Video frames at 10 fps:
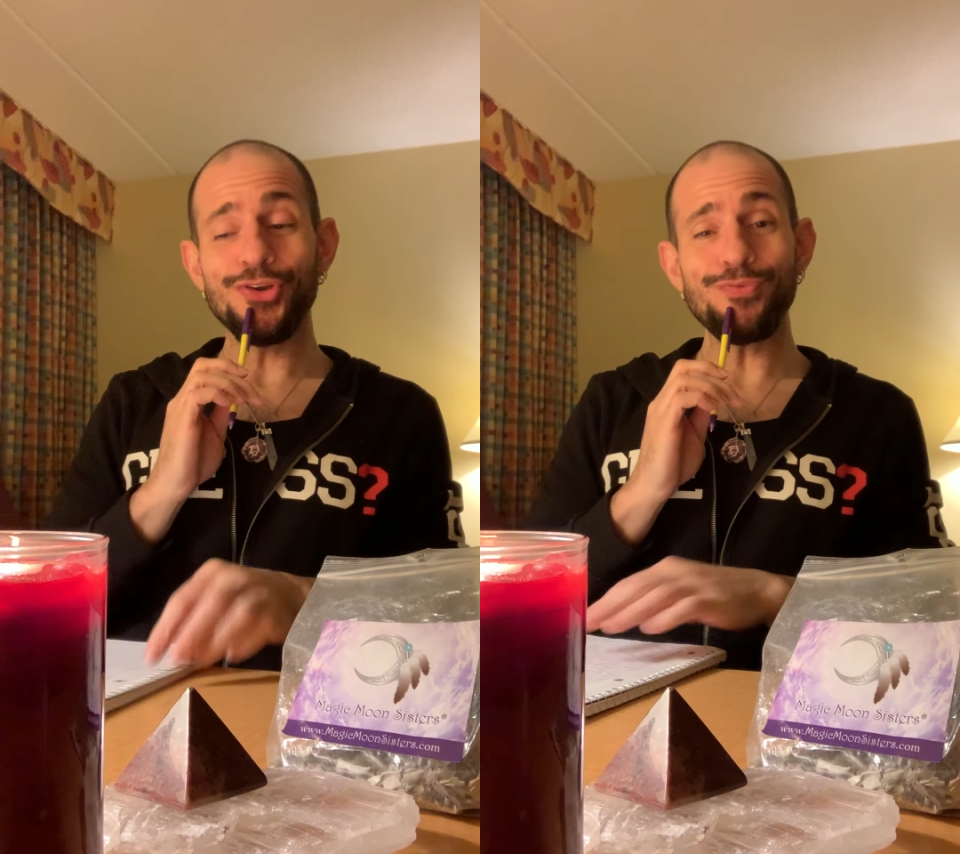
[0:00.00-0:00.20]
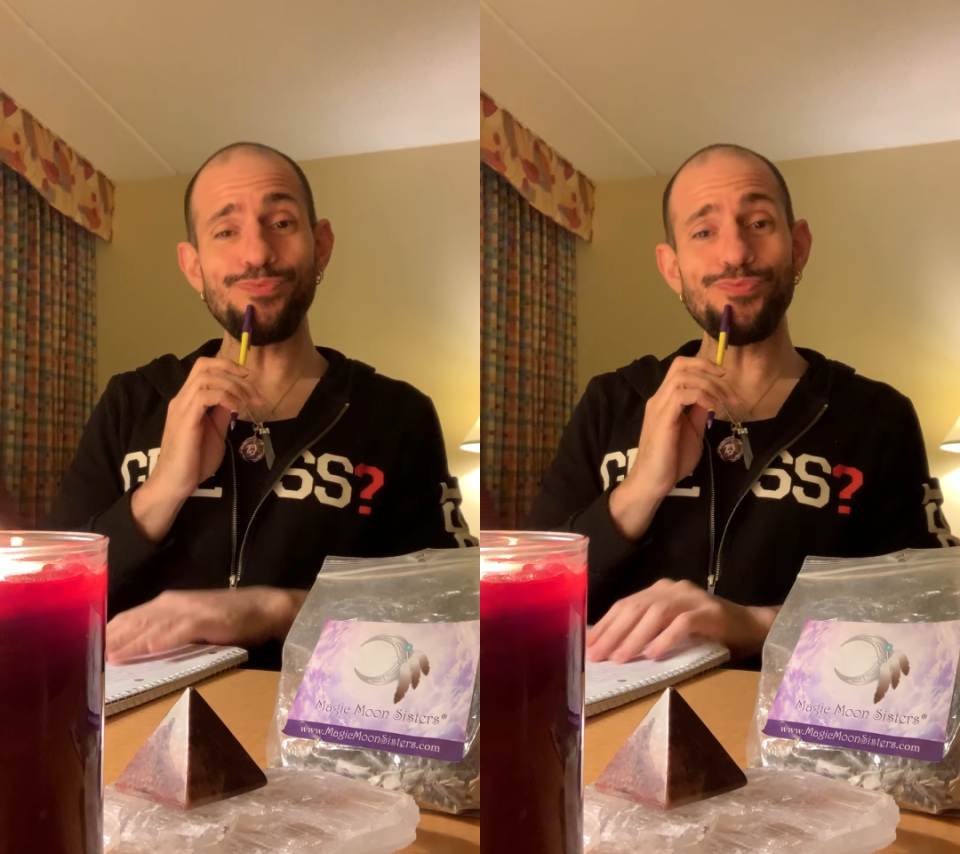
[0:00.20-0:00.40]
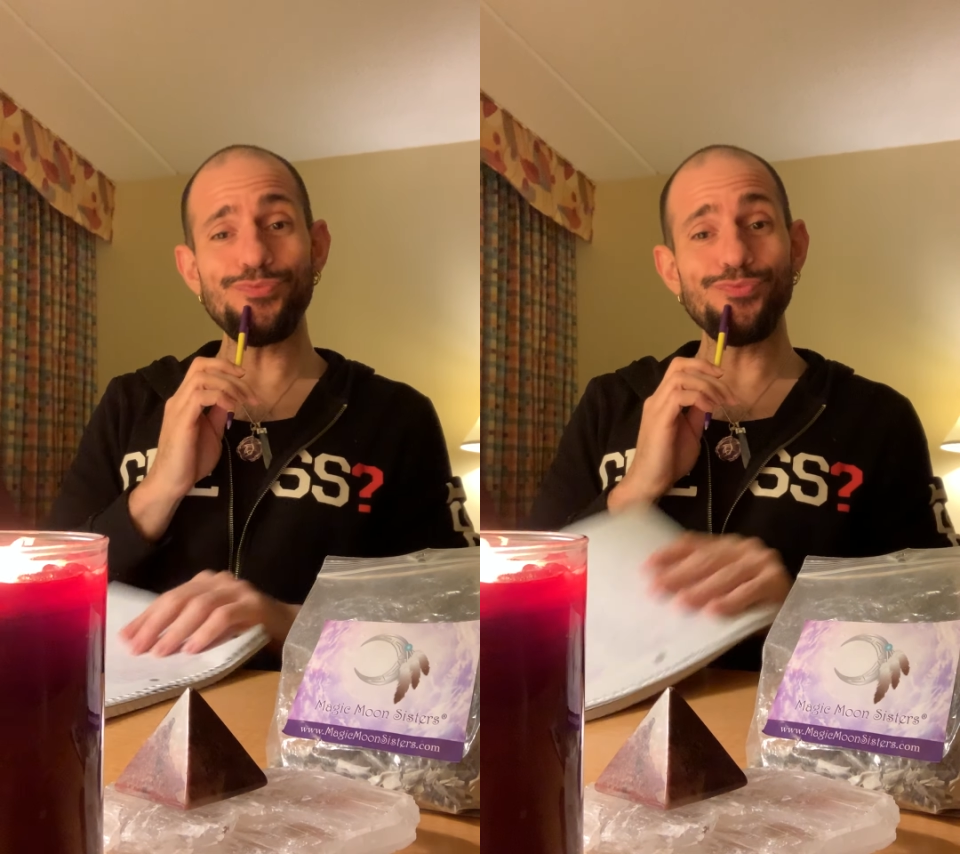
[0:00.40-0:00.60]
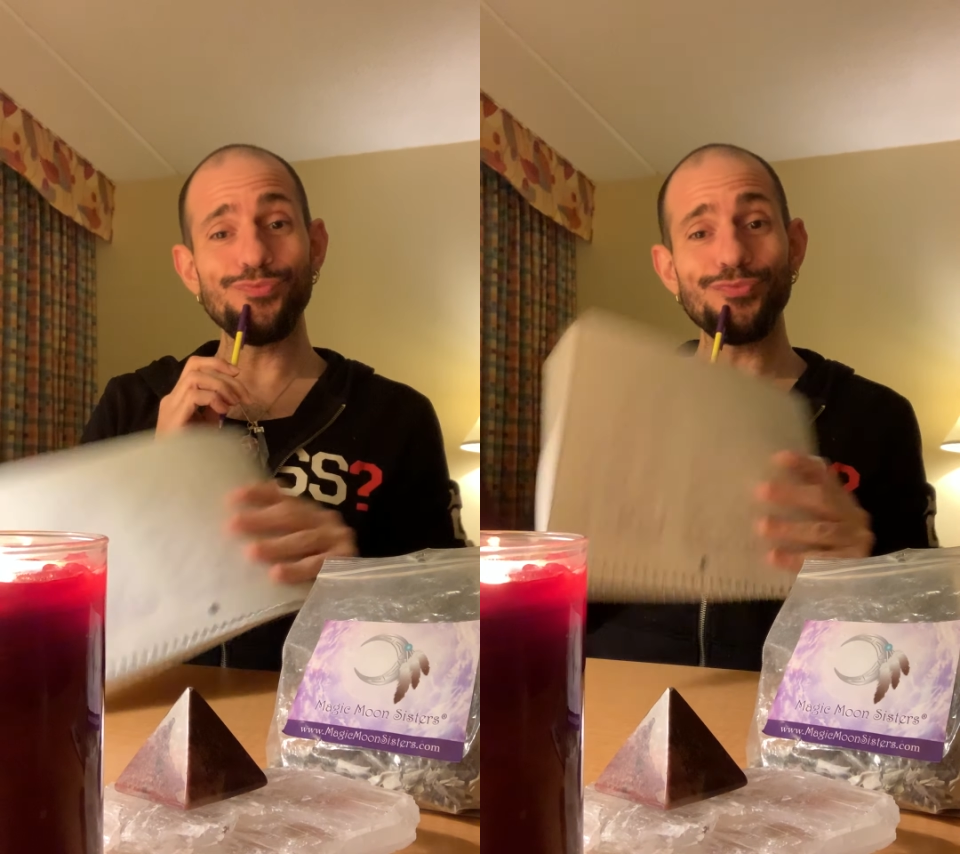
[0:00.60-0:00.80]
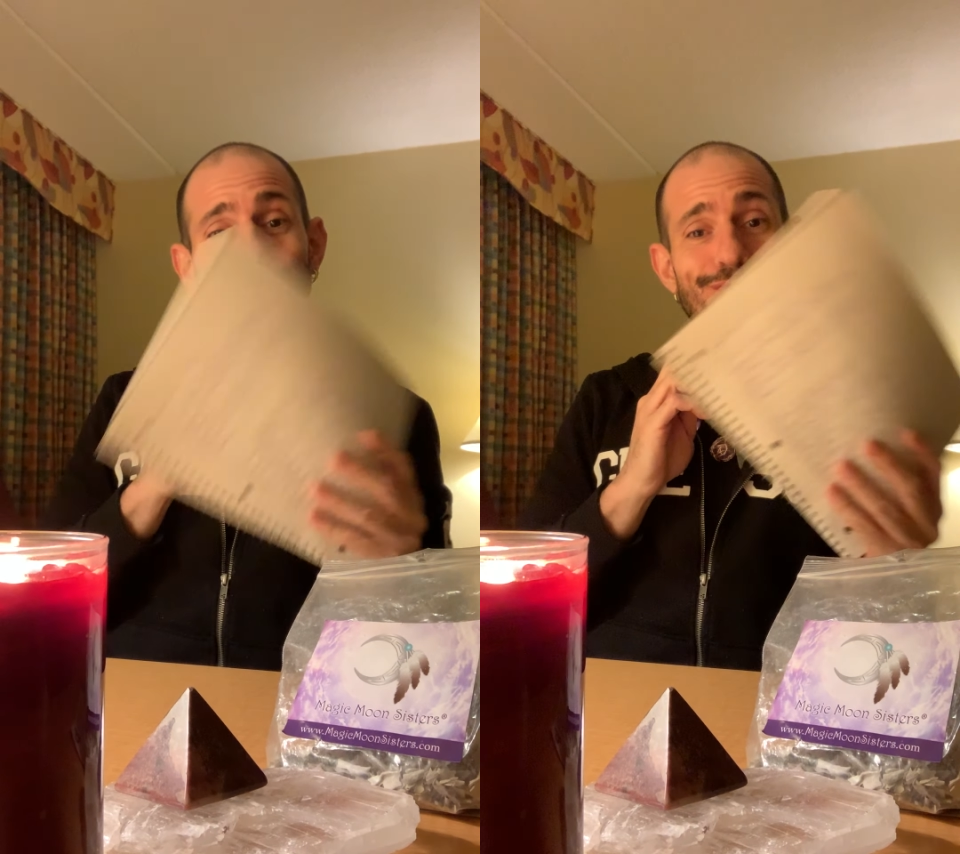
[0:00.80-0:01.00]

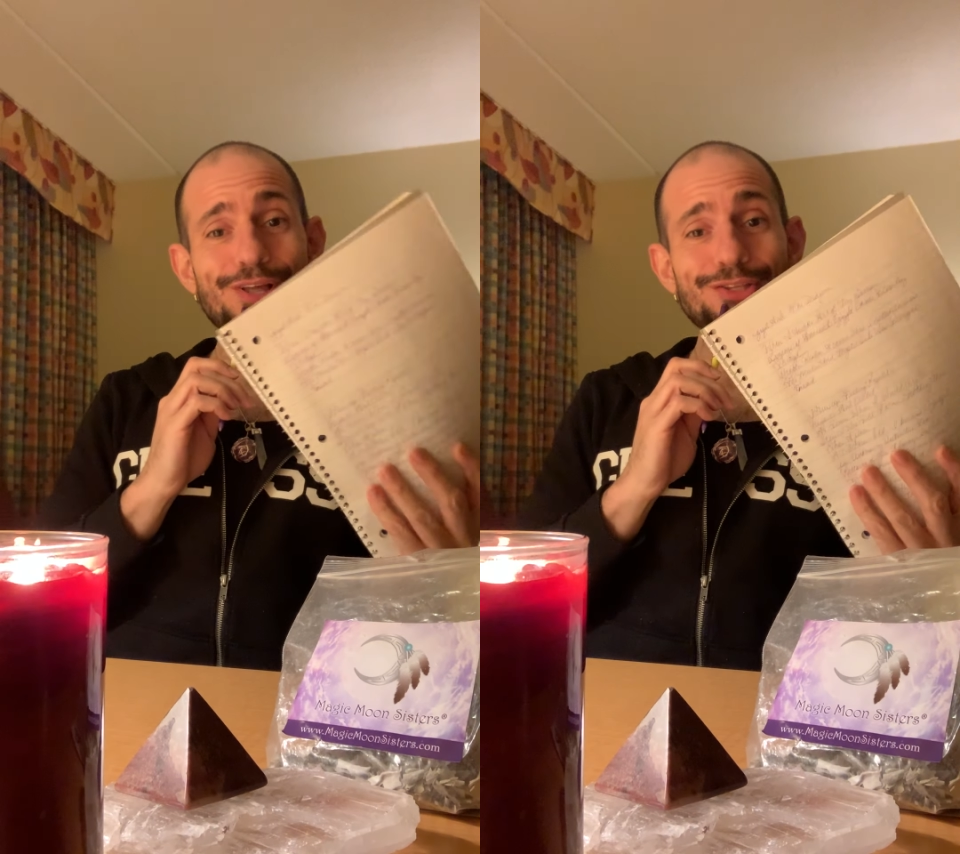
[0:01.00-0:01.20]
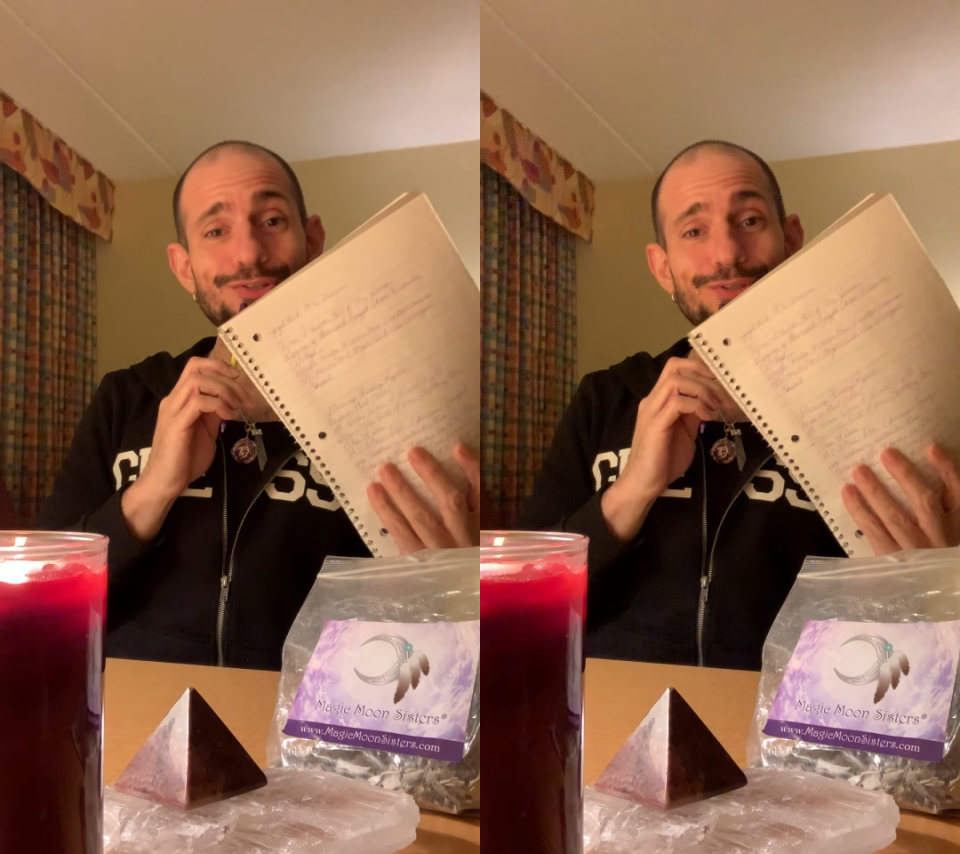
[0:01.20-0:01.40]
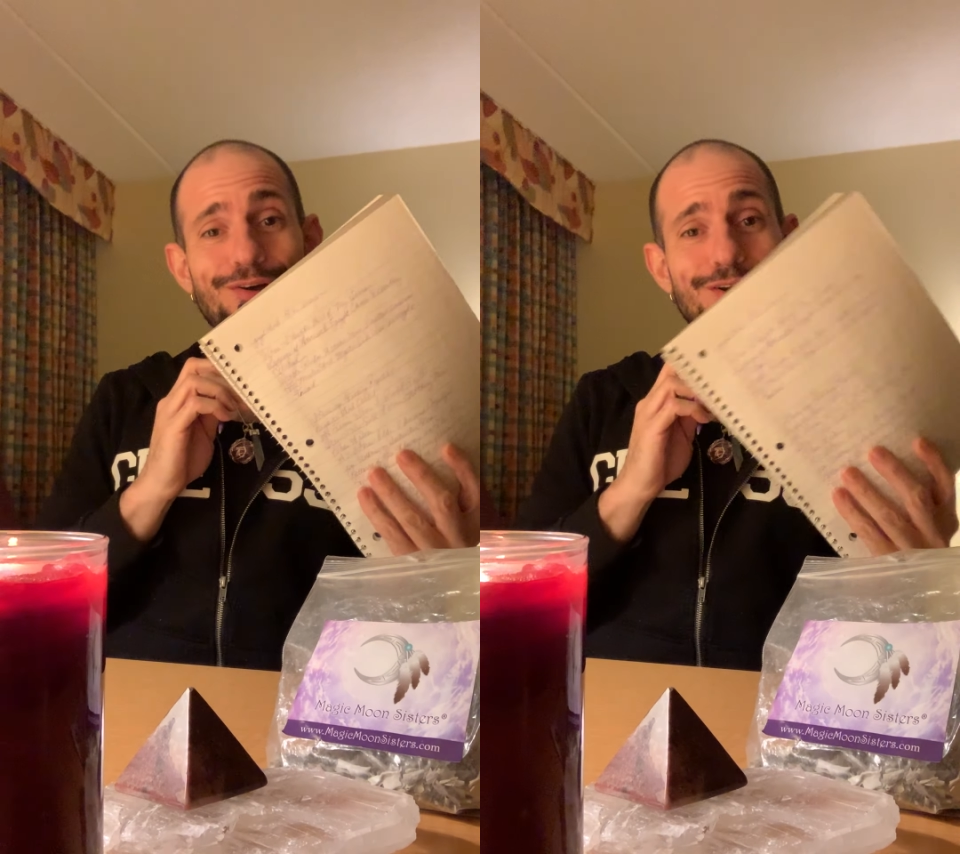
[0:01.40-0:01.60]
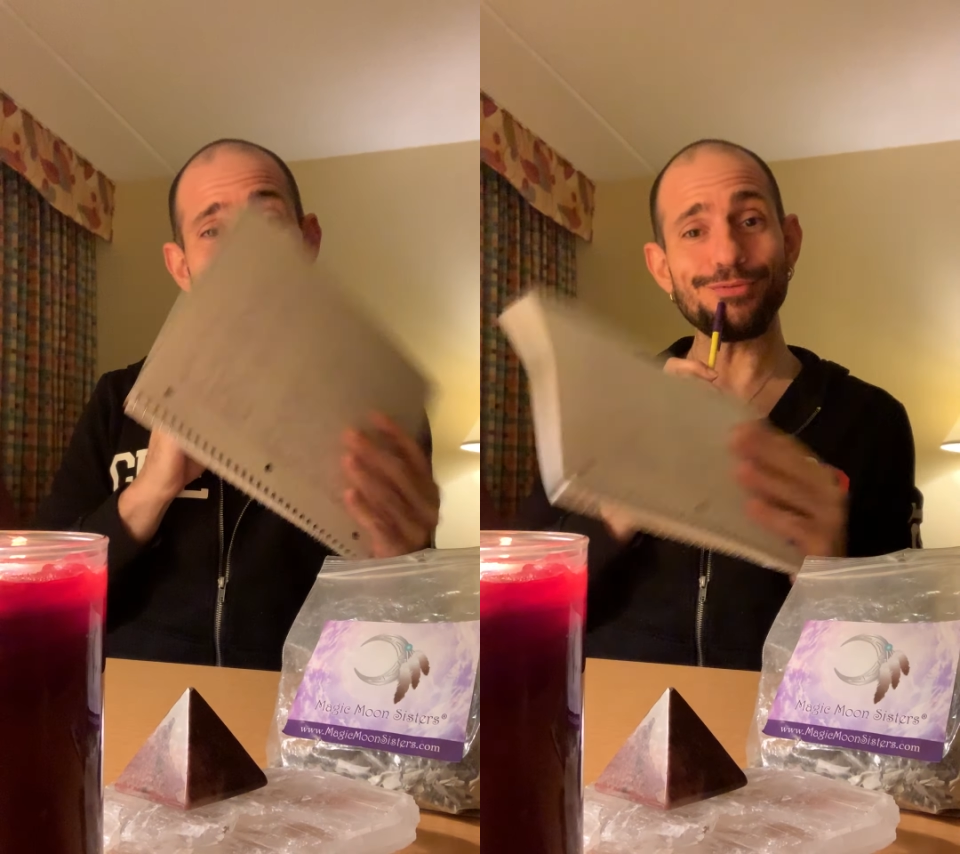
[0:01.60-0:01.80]
hmm, let's talk,